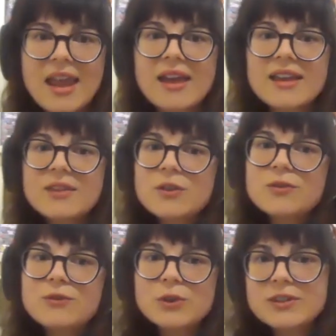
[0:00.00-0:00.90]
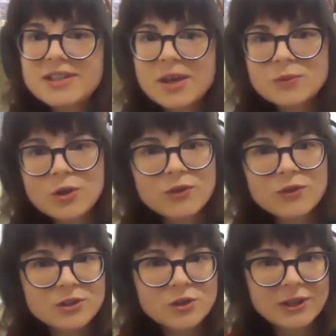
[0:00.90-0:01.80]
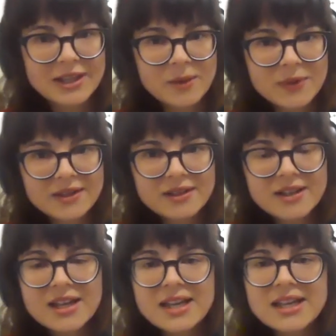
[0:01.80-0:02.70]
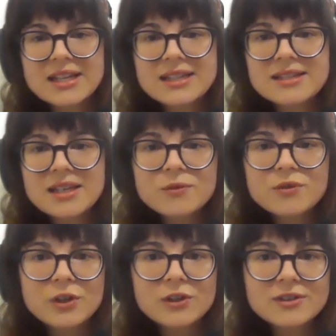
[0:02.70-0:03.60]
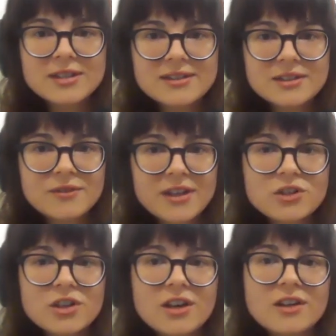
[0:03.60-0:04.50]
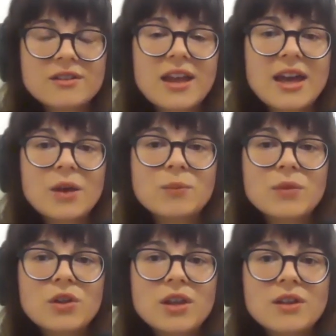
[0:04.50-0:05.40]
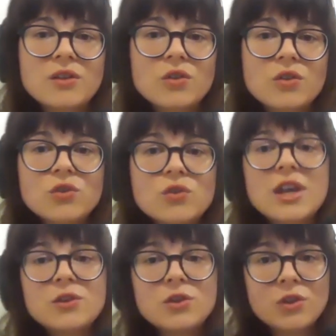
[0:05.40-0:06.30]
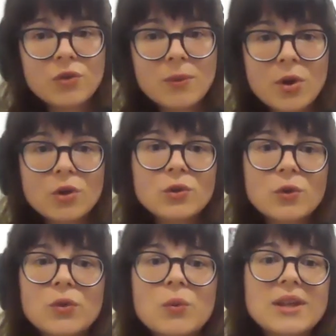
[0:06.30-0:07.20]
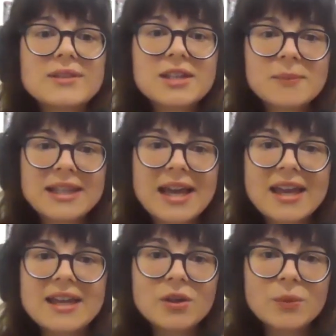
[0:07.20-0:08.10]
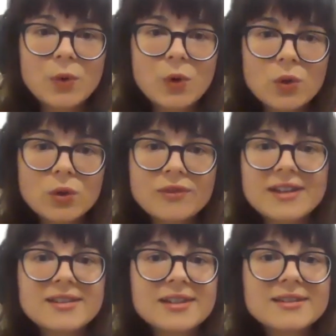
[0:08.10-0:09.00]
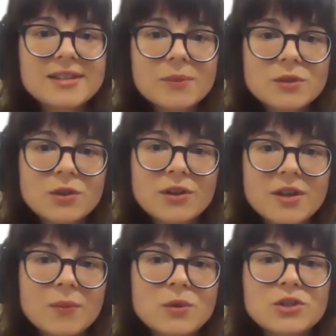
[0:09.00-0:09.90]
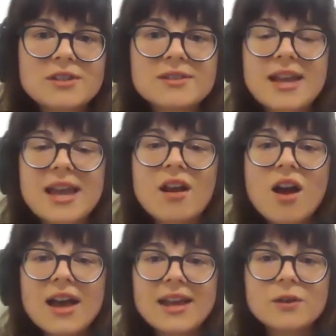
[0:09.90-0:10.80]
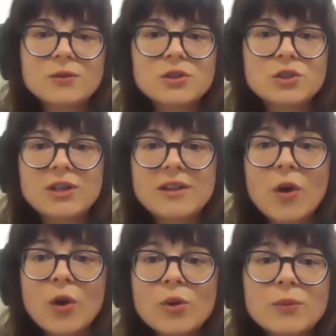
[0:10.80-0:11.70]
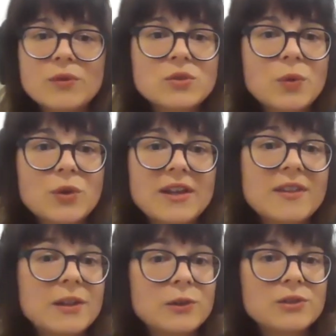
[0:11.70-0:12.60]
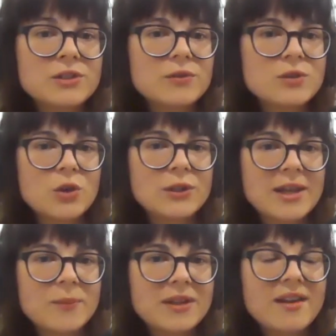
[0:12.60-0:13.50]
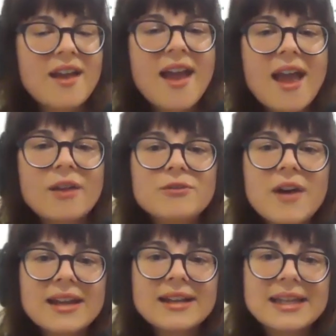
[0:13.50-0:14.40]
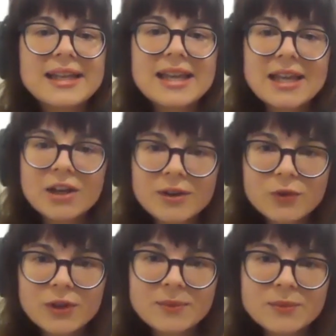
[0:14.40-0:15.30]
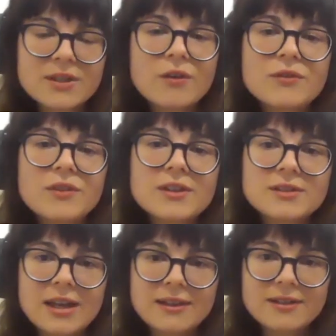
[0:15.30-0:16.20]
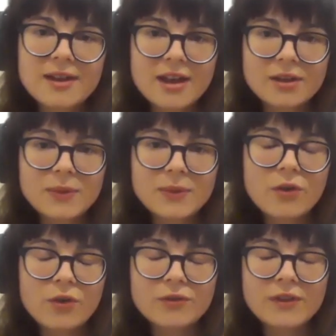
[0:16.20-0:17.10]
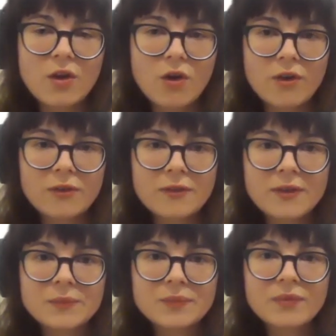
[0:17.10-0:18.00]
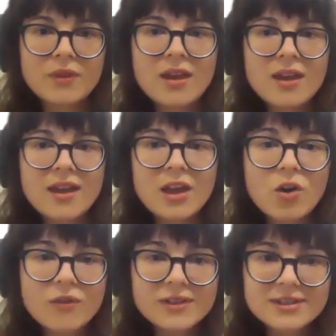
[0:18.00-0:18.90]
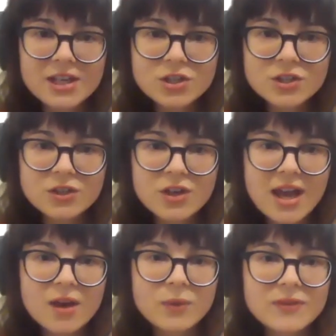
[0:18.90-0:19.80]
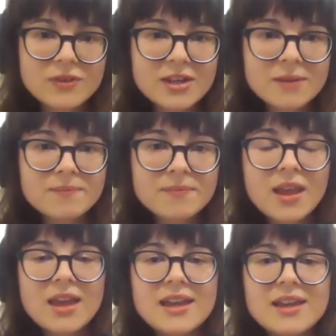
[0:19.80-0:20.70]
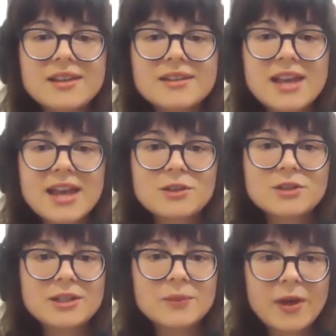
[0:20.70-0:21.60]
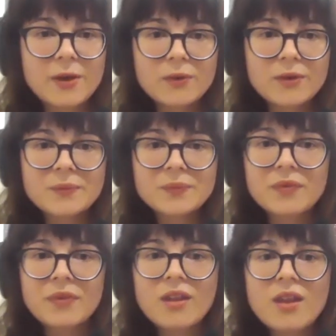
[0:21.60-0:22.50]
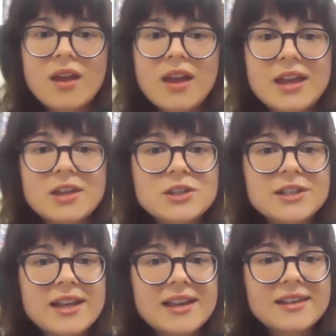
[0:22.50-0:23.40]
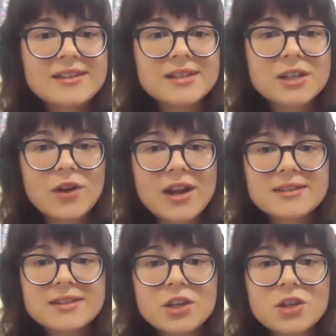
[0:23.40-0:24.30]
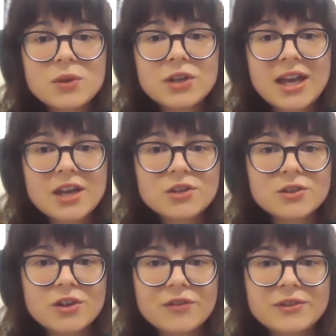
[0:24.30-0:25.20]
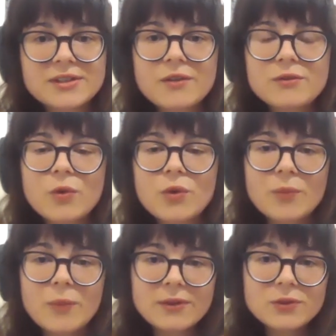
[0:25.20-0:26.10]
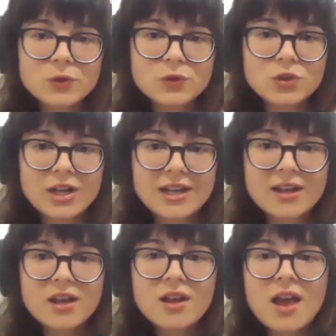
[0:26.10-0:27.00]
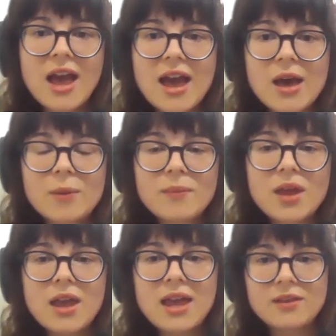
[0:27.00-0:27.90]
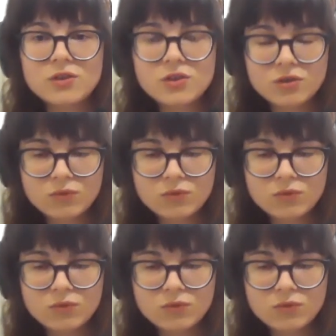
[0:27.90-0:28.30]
Now, in the footsteps of the Snow Leopard, Tim follows his adventure into the remote northwest Himalaya in Nepal, facing sub-zero temperatures and high altitude in the hope of spotting the elusive snow leopard and finally hearing for himself the silent heartbeat of the earth. In conversation with Tim is Angela Pelk. Angela is the Grants and Communications Officer for the Pencil Tree, and